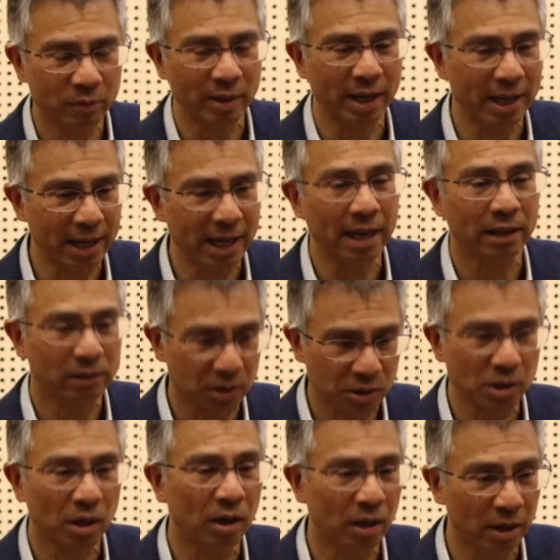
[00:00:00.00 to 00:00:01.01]
of that at the
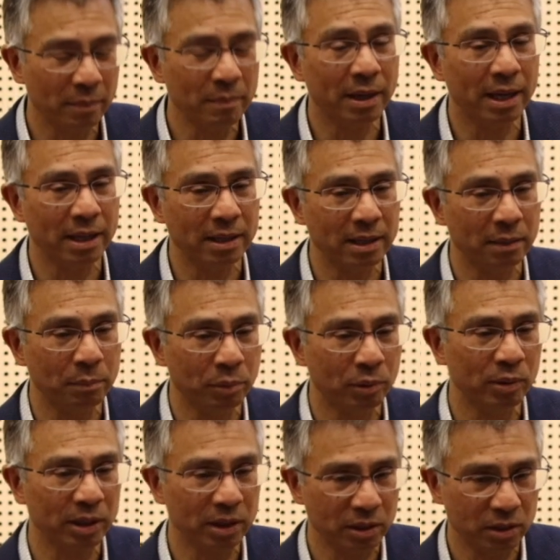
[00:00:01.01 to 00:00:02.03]
time and then
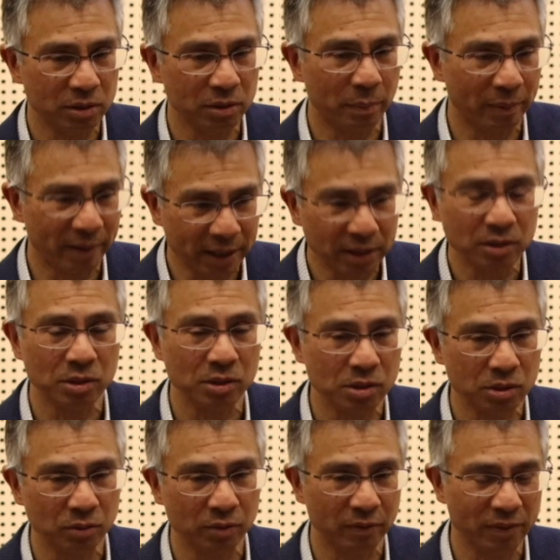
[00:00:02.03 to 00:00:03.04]
putting into practice
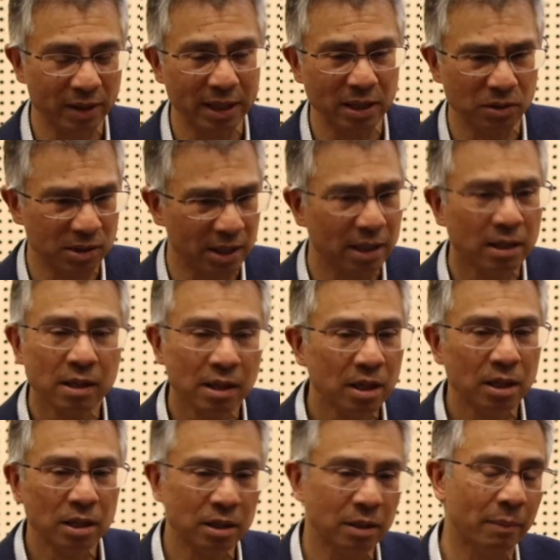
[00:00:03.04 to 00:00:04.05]
sort of things that
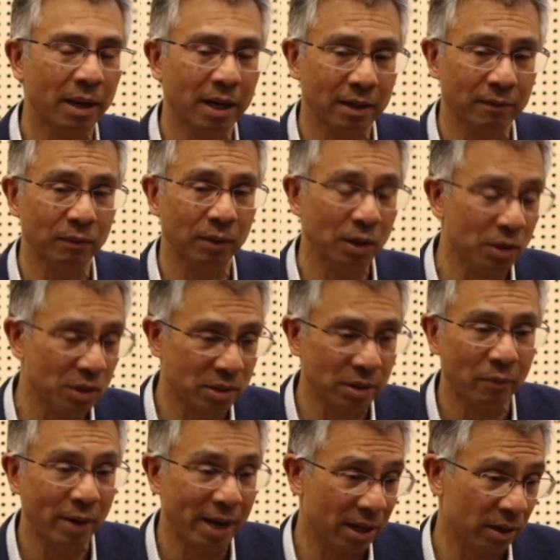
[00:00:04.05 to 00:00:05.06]
you may have learnt
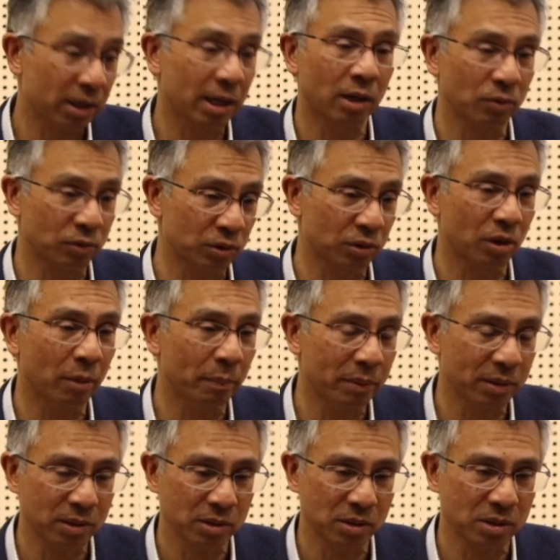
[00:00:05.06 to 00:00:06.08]
around cultural
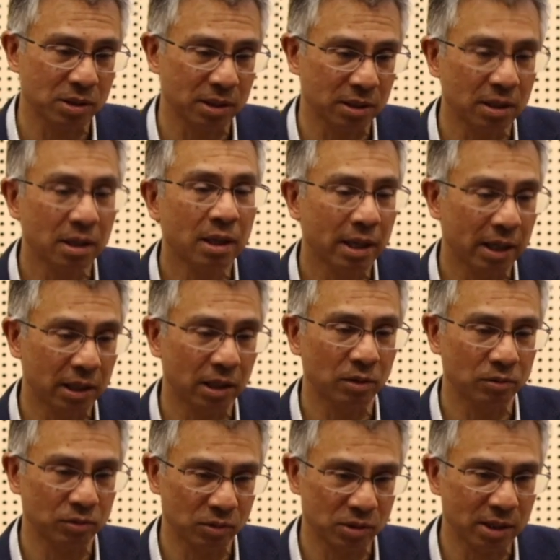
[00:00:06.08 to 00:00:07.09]
competence and, and
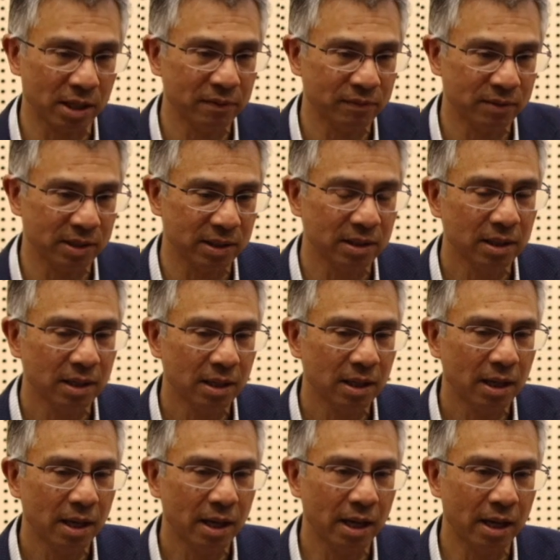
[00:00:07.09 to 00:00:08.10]
cultural safety.
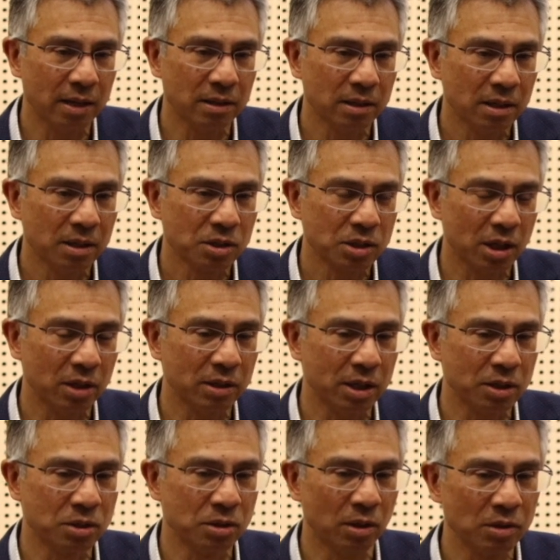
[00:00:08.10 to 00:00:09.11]
And so
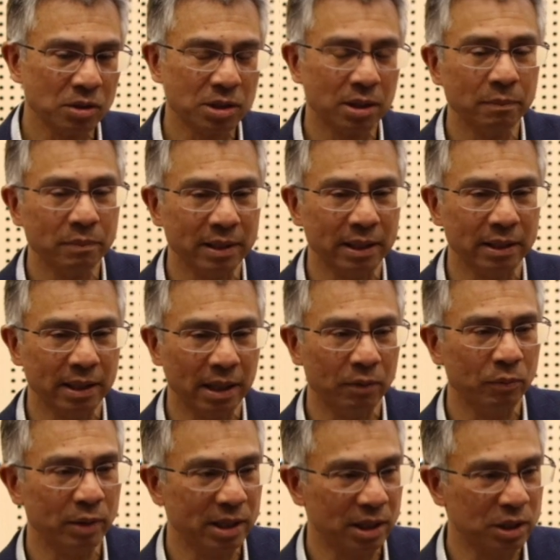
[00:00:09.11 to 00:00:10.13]
it's not something
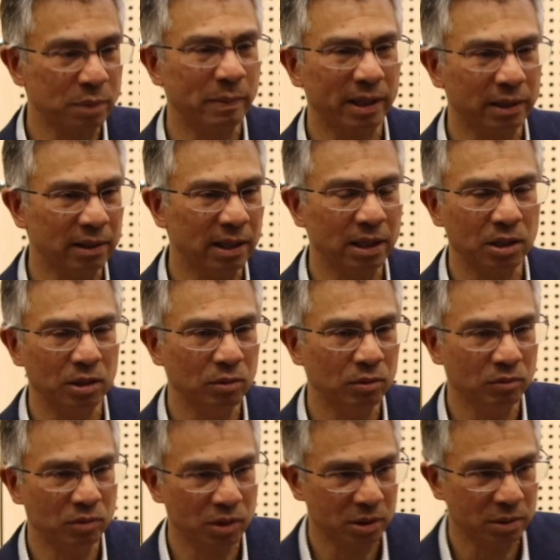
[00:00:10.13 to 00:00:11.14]
that we'd expect that
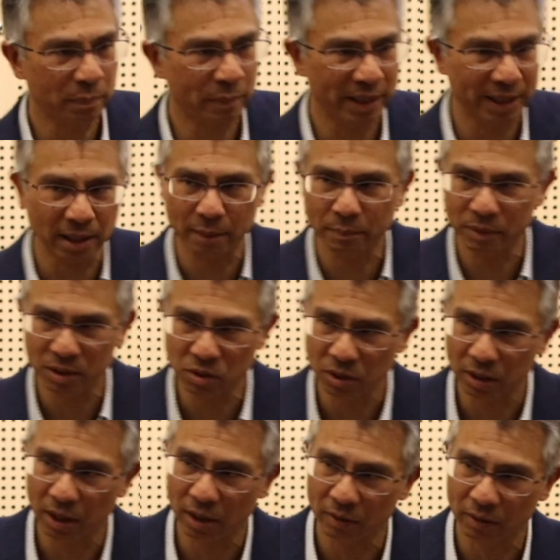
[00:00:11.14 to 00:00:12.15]
you just pick up as
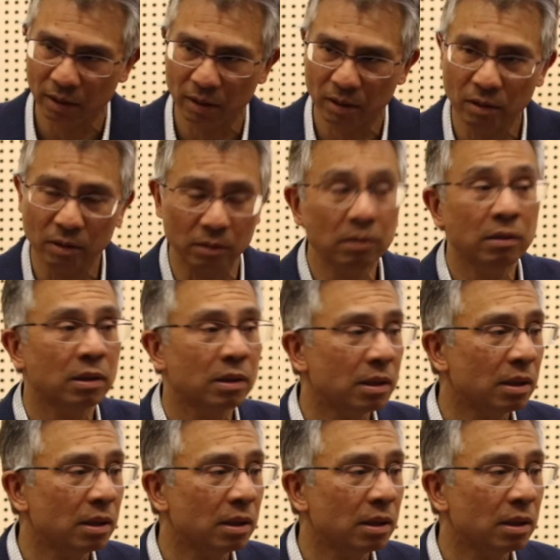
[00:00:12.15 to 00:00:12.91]
you're going along.